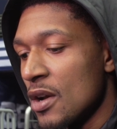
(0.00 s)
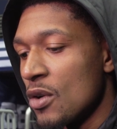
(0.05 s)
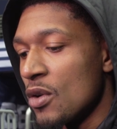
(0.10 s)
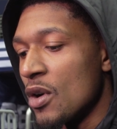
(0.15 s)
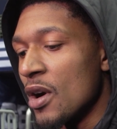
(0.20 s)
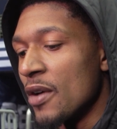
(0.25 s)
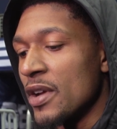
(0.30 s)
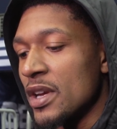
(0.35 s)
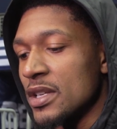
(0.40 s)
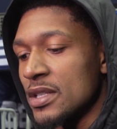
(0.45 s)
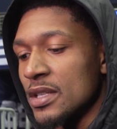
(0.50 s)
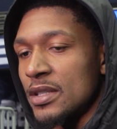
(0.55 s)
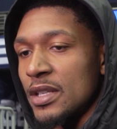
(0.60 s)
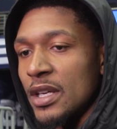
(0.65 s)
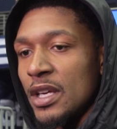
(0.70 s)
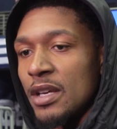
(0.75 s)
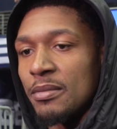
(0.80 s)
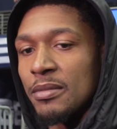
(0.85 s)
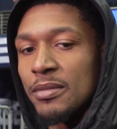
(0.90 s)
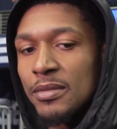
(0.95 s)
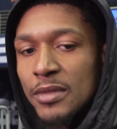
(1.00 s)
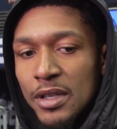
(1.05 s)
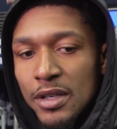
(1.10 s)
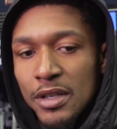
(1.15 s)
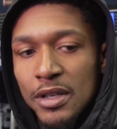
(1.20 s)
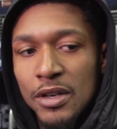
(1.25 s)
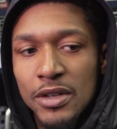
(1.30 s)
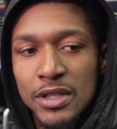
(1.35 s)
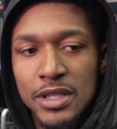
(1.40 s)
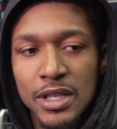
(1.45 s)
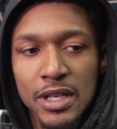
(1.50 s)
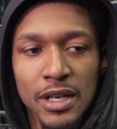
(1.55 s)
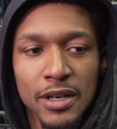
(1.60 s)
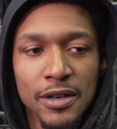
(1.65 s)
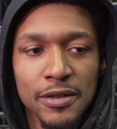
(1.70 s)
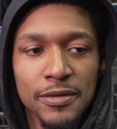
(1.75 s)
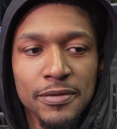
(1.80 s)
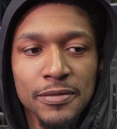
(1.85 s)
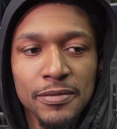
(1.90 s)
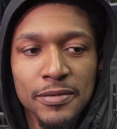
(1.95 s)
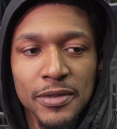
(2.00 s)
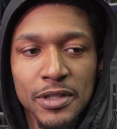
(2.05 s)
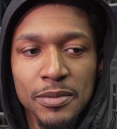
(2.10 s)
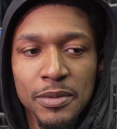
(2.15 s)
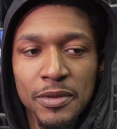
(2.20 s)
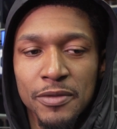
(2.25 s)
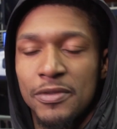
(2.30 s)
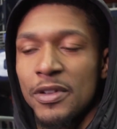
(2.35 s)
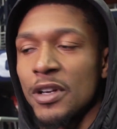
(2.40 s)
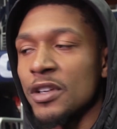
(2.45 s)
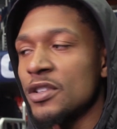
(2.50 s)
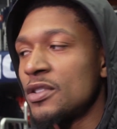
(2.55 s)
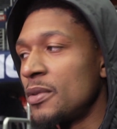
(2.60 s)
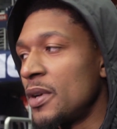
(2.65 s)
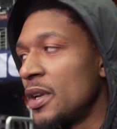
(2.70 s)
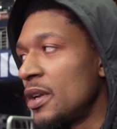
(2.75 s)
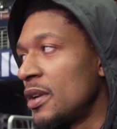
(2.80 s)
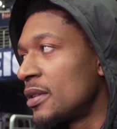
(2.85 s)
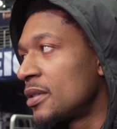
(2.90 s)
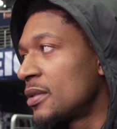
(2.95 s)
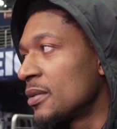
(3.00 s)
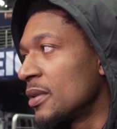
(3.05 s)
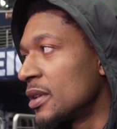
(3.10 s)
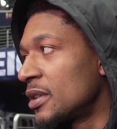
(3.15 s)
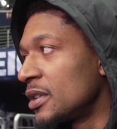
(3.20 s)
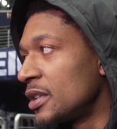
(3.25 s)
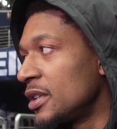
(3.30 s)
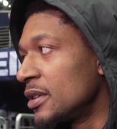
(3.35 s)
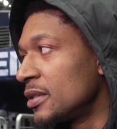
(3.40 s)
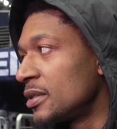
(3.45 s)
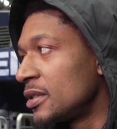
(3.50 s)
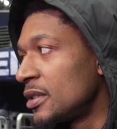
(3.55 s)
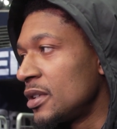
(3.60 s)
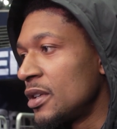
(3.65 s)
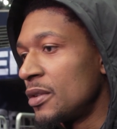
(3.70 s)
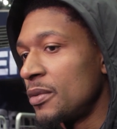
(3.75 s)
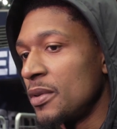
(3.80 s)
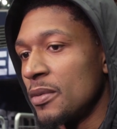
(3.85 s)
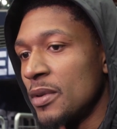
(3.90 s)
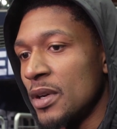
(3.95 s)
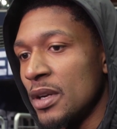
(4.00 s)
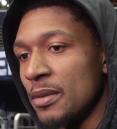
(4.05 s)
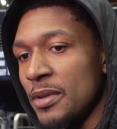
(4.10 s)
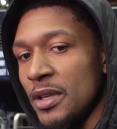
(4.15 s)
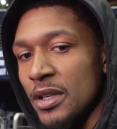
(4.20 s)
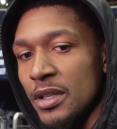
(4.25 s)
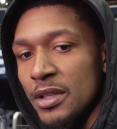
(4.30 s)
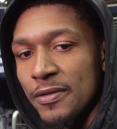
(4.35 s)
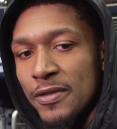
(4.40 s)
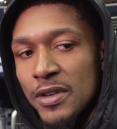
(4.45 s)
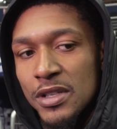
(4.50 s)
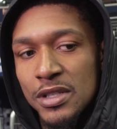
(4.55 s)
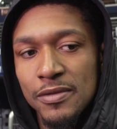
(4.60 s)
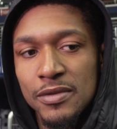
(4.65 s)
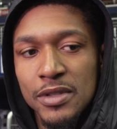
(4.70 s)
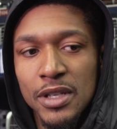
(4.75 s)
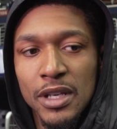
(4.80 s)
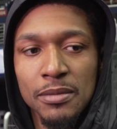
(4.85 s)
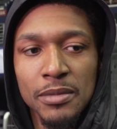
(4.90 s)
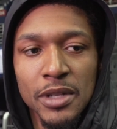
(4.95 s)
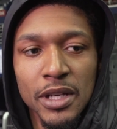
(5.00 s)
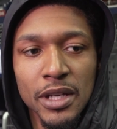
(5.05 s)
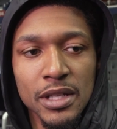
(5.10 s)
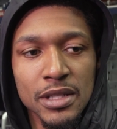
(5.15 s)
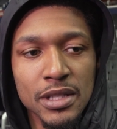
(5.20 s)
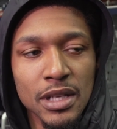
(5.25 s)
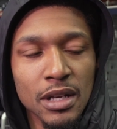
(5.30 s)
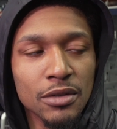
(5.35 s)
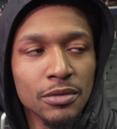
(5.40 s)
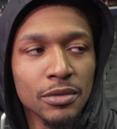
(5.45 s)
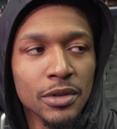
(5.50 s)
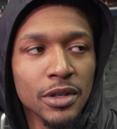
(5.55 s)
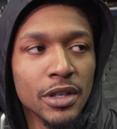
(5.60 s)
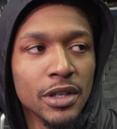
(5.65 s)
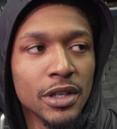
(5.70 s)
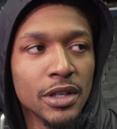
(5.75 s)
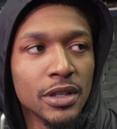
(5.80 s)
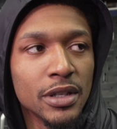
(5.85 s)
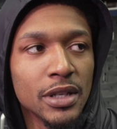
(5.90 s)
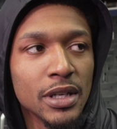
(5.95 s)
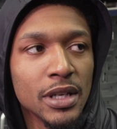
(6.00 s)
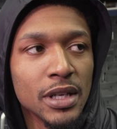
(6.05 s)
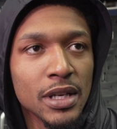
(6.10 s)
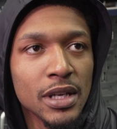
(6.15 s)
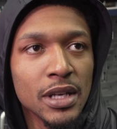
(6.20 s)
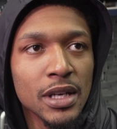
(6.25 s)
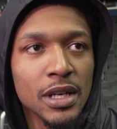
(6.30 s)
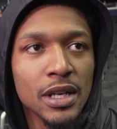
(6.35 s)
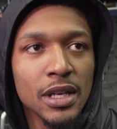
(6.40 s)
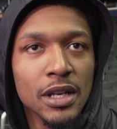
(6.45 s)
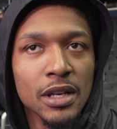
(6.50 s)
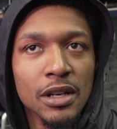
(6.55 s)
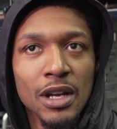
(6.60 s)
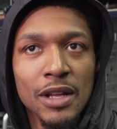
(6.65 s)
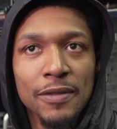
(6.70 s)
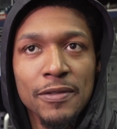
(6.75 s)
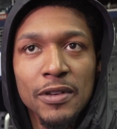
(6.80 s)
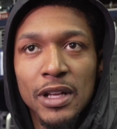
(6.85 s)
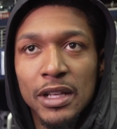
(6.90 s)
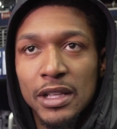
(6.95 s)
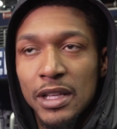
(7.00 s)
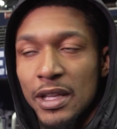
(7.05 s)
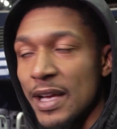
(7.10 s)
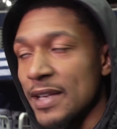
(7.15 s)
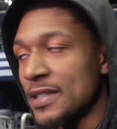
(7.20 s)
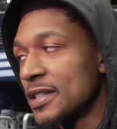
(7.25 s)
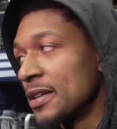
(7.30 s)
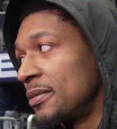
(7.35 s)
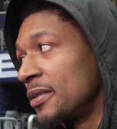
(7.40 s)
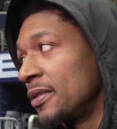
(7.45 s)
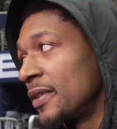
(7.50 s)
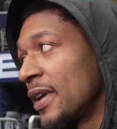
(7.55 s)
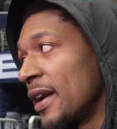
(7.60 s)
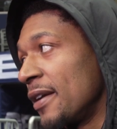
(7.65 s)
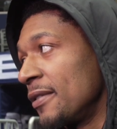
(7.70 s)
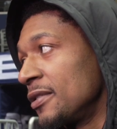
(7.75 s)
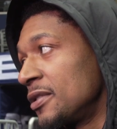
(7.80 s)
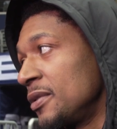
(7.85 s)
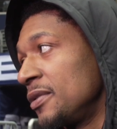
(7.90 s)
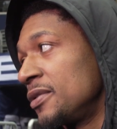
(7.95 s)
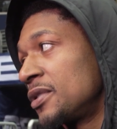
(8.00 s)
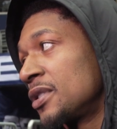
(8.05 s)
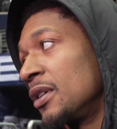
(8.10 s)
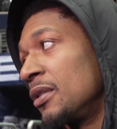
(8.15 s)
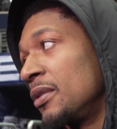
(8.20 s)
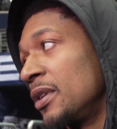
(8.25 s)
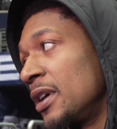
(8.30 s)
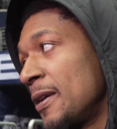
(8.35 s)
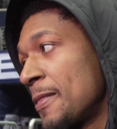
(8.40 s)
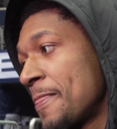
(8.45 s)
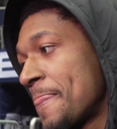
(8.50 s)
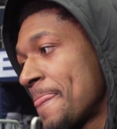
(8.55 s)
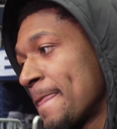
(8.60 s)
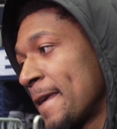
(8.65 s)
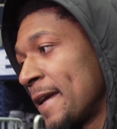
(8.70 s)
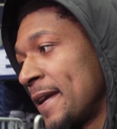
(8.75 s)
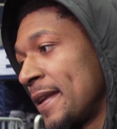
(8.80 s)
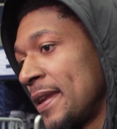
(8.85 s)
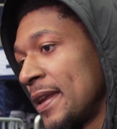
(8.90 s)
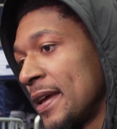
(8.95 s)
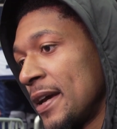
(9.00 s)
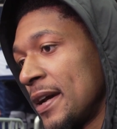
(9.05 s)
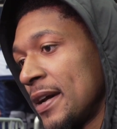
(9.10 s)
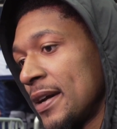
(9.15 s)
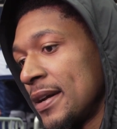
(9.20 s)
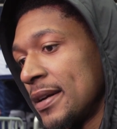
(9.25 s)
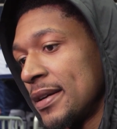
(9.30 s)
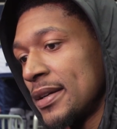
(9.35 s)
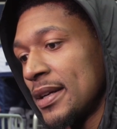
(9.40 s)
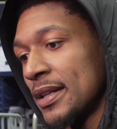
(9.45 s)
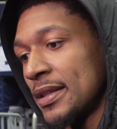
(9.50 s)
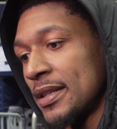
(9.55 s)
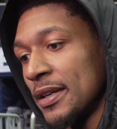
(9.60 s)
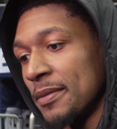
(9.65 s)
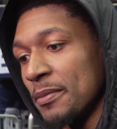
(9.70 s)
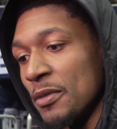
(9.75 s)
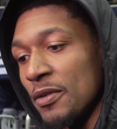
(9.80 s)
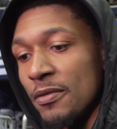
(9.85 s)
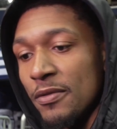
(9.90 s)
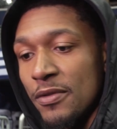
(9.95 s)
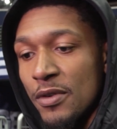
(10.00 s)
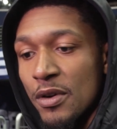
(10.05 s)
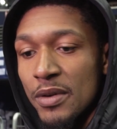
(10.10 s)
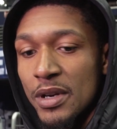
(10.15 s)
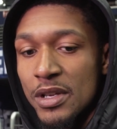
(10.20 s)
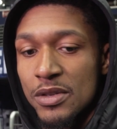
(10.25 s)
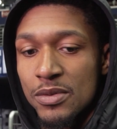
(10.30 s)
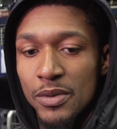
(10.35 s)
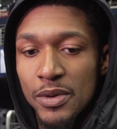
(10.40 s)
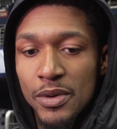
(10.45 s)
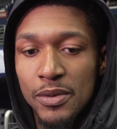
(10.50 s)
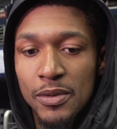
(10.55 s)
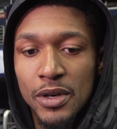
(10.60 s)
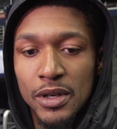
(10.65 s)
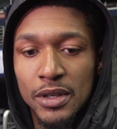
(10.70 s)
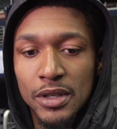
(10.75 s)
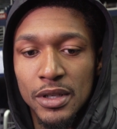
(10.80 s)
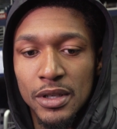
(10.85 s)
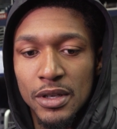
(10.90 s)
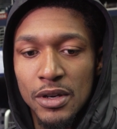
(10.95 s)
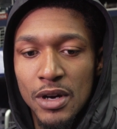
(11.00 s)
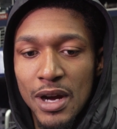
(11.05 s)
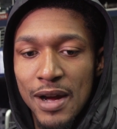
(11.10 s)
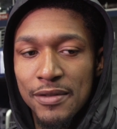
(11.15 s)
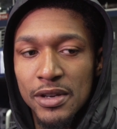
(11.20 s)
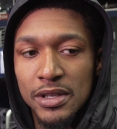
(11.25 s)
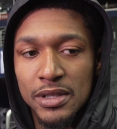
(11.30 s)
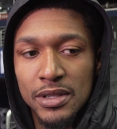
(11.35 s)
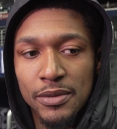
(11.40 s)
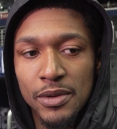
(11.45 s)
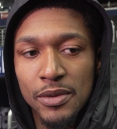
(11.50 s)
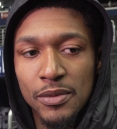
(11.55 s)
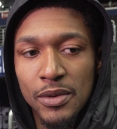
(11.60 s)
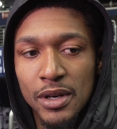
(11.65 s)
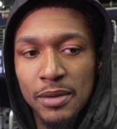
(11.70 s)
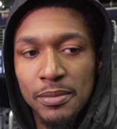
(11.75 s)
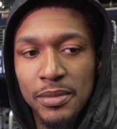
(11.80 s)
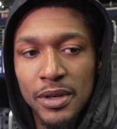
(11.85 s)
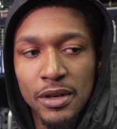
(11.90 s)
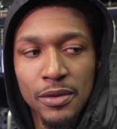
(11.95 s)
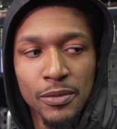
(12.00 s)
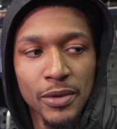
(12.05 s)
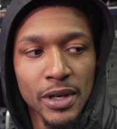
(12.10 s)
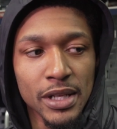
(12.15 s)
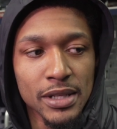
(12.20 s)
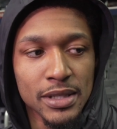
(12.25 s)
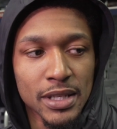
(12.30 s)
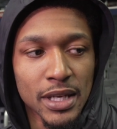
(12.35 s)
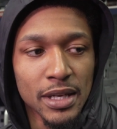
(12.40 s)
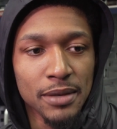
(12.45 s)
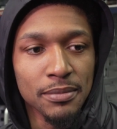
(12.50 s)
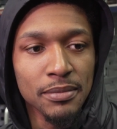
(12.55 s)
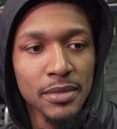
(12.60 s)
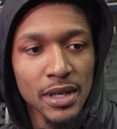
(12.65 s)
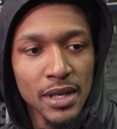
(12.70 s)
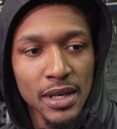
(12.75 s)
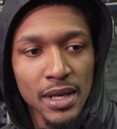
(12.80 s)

who are we as a team? And, you know, it's been fluctuated throughout the year. You know, we want to be a defensive team that gets out and run. And, you know, I feel like the last couple of games, we've shown that. And I think moving forward, that's what we want. You know, obviously, we want to be a winning team